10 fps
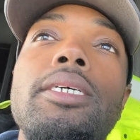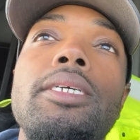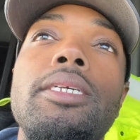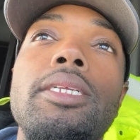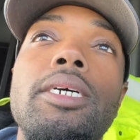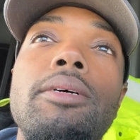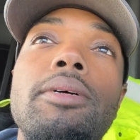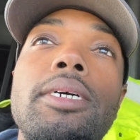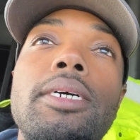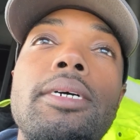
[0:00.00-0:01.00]
you know,
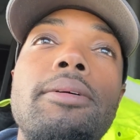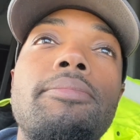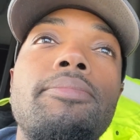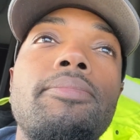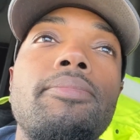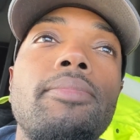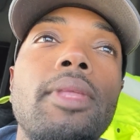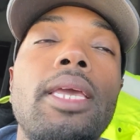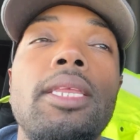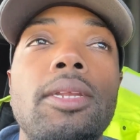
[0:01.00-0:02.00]
um,
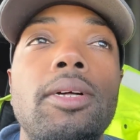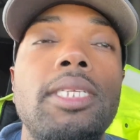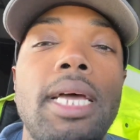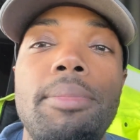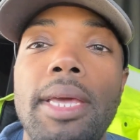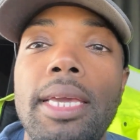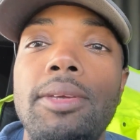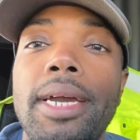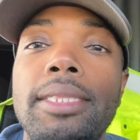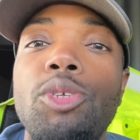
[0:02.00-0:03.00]
and then on top of that, you
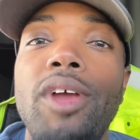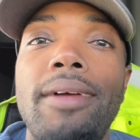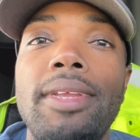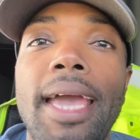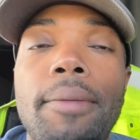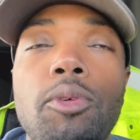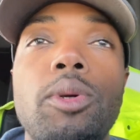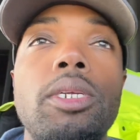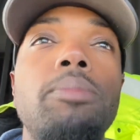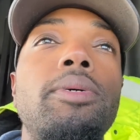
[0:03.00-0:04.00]
got to drive it
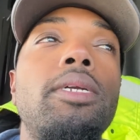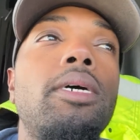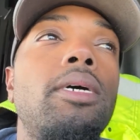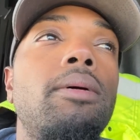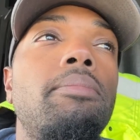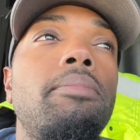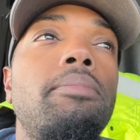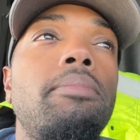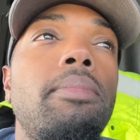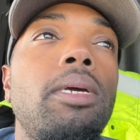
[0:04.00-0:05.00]
afterwards. But, um,
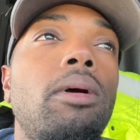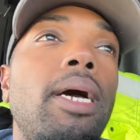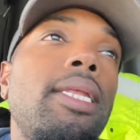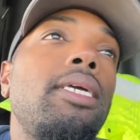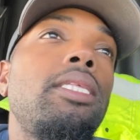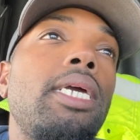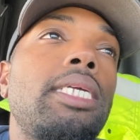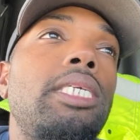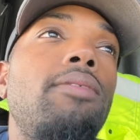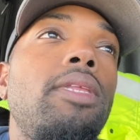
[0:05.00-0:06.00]
you know, I like the
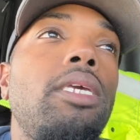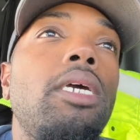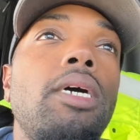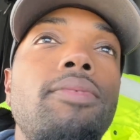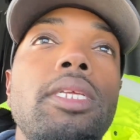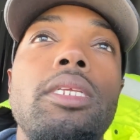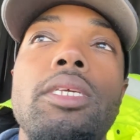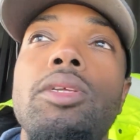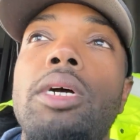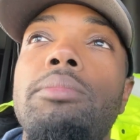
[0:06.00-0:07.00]
activity of it,
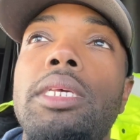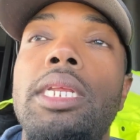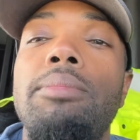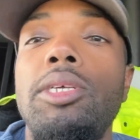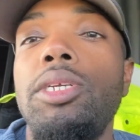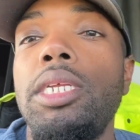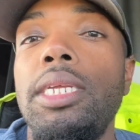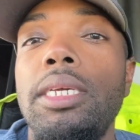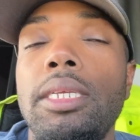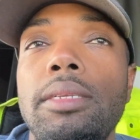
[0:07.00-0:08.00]
you know, I'm, and I'm learning
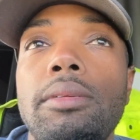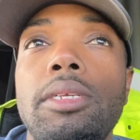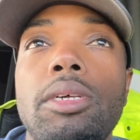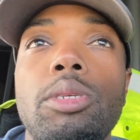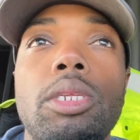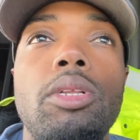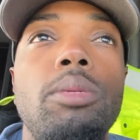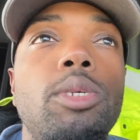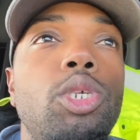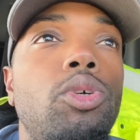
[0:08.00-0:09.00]
it, you know, slowly
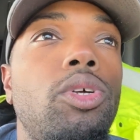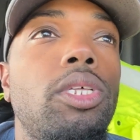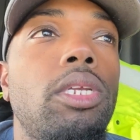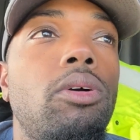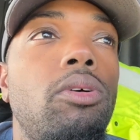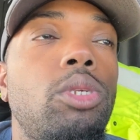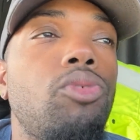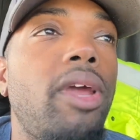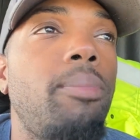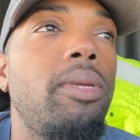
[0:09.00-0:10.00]
but surely the whole
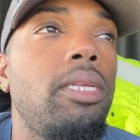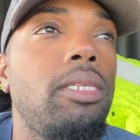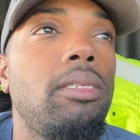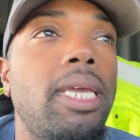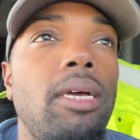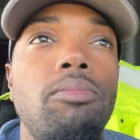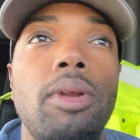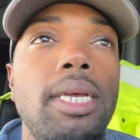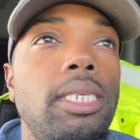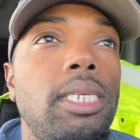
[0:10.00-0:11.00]
scrapping down
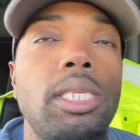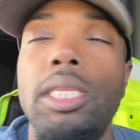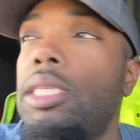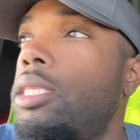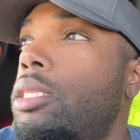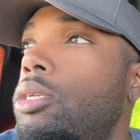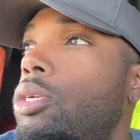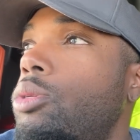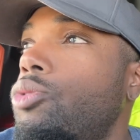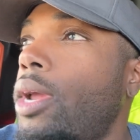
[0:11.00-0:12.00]
process, you
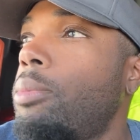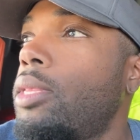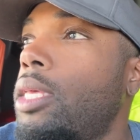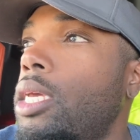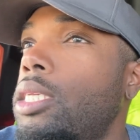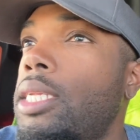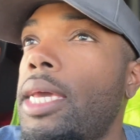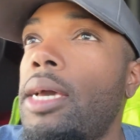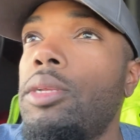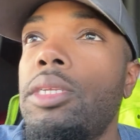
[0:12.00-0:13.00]
know, scrapping things
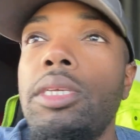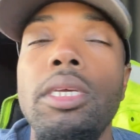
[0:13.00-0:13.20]
down and